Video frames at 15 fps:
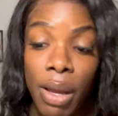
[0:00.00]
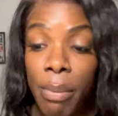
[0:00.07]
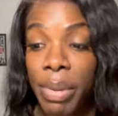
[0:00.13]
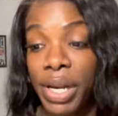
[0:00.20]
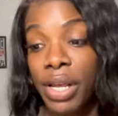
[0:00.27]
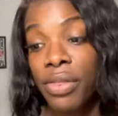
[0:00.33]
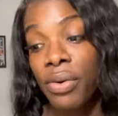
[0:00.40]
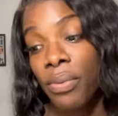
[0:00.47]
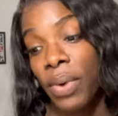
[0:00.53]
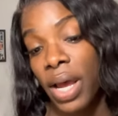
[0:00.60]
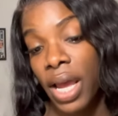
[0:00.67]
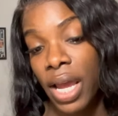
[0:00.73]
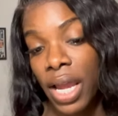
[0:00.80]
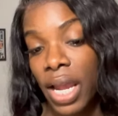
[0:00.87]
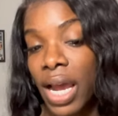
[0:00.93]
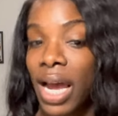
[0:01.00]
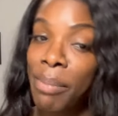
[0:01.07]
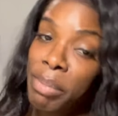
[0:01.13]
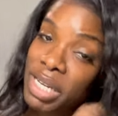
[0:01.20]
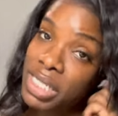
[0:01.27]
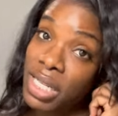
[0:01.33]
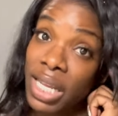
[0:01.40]
But either way, I
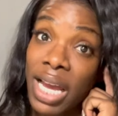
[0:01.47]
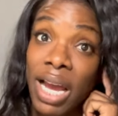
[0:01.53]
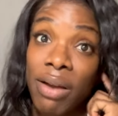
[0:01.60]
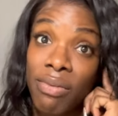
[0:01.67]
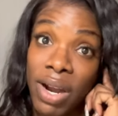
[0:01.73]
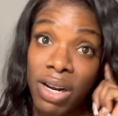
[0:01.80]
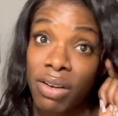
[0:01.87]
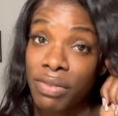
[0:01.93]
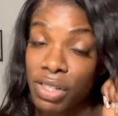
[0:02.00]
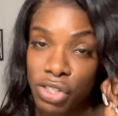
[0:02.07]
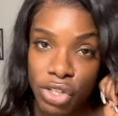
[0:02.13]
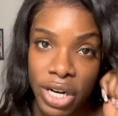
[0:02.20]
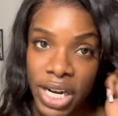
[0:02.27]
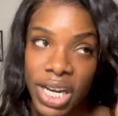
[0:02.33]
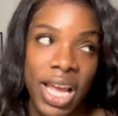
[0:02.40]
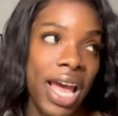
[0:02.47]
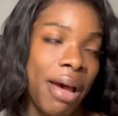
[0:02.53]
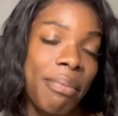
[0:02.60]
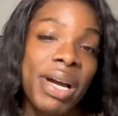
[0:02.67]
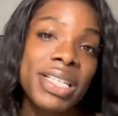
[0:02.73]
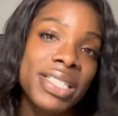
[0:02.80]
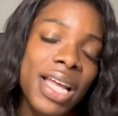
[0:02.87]
basically got right off the train at
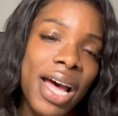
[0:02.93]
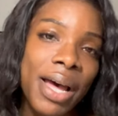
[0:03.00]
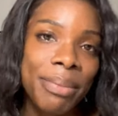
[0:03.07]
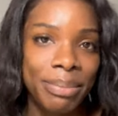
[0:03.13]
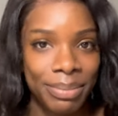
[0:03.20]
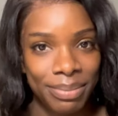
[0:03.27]
my stop